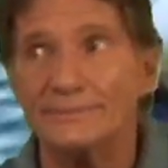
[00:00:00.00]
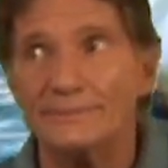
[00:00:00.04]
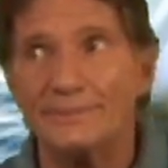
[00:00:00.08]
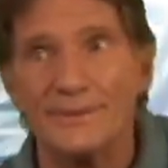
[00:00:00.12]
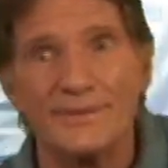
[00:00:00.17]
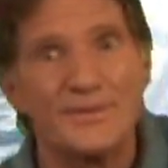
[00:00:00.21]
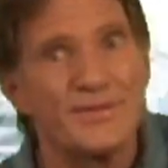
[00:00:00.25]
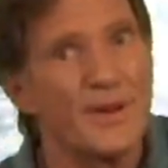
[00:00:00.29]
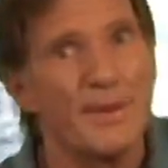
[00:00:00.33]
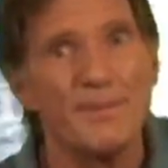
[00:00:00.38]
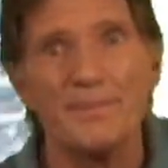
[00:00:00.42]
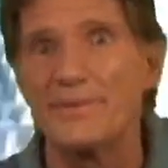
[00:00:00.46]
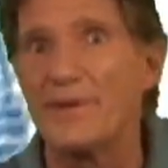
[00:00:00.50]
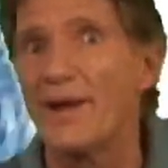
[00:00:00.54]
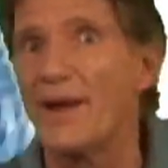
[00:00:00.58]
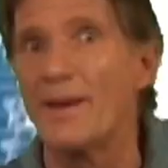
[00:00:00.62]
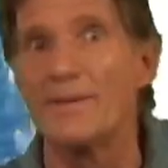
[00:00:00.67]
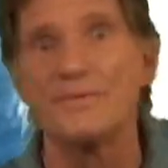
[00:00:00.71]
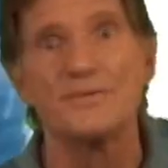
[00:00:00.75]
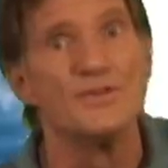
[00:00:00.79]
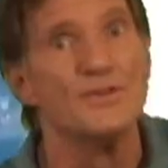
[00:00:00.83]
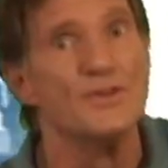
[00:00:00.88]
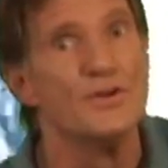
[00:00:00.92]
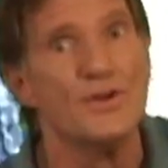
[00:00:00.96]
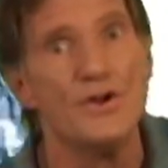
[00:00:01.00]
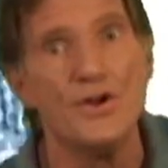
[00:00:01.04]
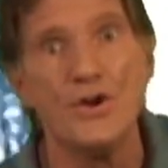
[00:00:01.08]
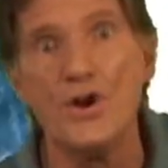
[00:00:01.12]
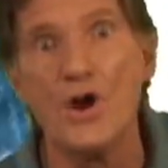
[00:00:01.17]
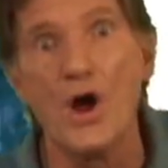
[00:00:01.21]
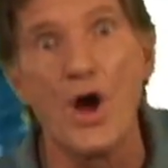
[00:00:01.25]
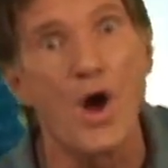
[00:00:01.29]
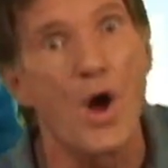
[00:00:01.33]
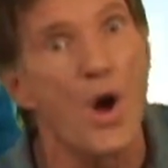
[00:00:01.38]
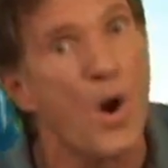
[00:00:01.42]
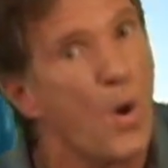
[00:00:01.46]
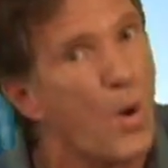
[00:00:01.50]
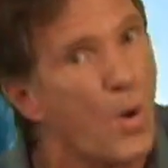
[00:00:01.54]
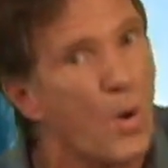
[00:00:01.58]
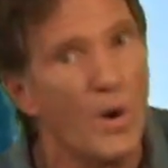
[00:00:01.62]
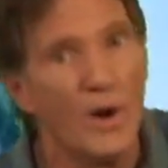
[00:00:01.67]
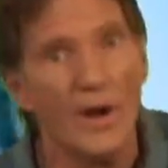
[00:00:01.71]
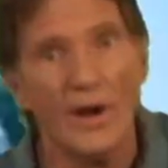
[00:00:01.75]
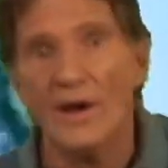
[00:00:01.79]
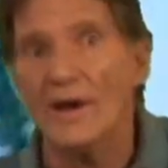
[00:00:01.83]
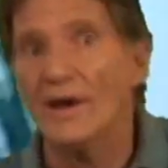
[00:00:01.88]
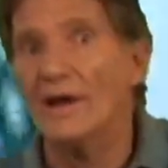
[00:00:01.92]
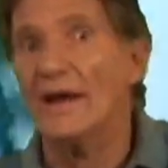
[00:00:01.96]
But sometimes, no.
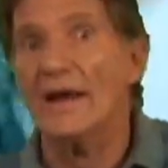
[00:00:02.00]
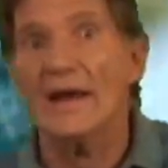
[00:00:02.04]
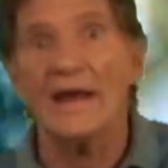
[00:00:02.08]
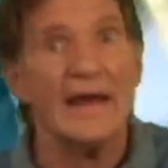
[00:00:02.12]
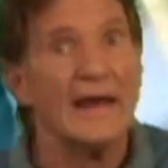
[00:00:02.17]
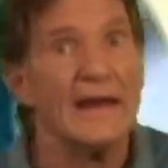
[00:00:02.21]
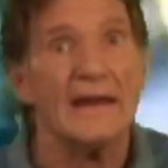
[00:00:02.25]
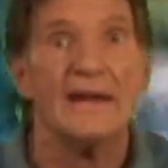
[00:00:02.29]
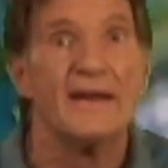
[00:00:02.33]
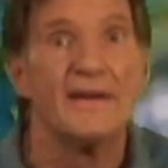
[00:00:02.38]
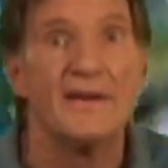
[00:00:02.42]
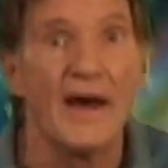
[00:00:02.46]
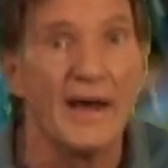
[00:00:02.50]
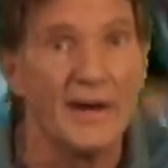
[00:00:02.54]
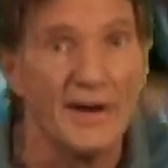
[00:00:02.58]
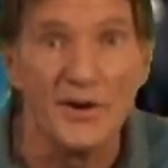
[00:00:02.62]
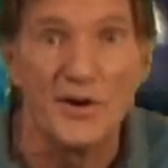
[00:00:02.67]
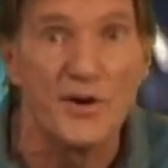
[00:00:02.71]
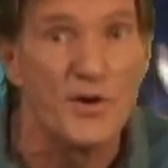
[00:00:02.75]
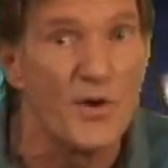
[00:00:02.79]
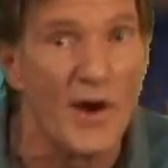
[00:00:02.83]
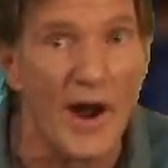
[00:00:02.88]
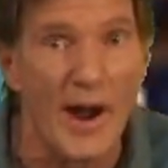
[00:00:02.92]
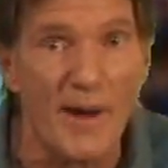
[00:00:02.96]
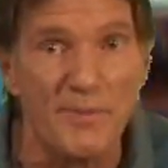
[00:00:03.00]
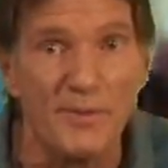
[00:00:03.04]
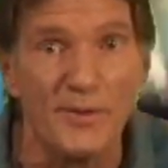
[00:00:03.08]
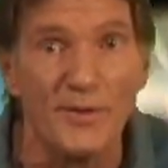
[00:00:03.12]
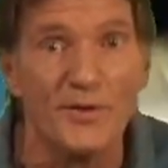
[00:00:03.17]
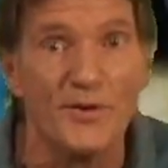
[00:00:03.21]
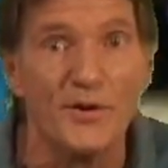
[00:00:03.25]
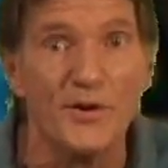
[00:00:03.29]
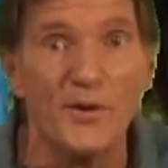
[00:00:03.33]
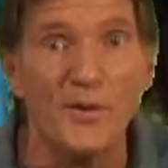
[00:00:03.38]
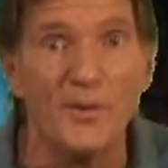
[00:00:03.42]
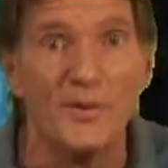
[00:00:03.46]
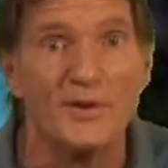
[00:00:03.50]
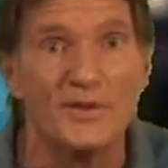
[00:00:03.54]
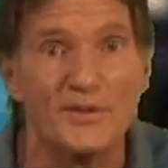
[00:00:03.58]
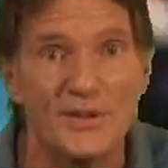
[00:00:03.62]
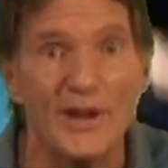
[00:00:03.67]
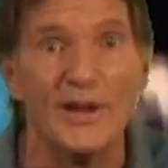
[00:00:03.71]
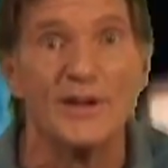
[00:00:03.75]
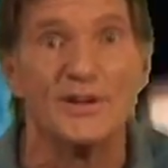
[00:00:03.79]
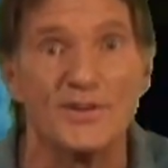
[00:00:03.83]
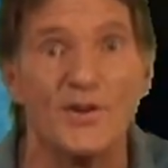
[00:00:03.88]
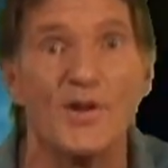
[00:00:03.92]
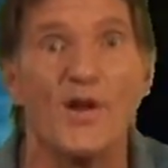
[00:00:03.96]
Any kind of crap will do
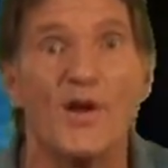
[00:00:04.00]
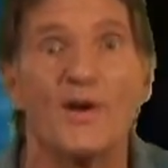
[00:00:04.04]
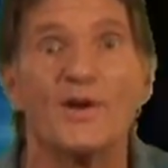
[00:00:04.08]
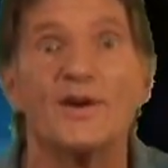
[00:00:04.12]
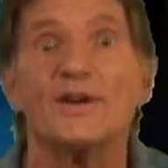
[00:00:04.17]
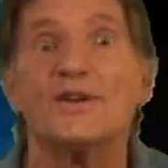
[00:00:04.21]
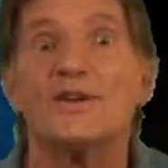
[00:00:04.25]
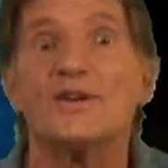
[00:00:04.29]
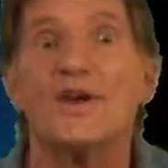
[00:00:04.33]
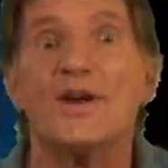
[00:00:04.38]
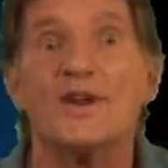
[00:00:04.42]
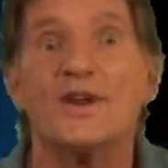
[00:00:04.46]
as long as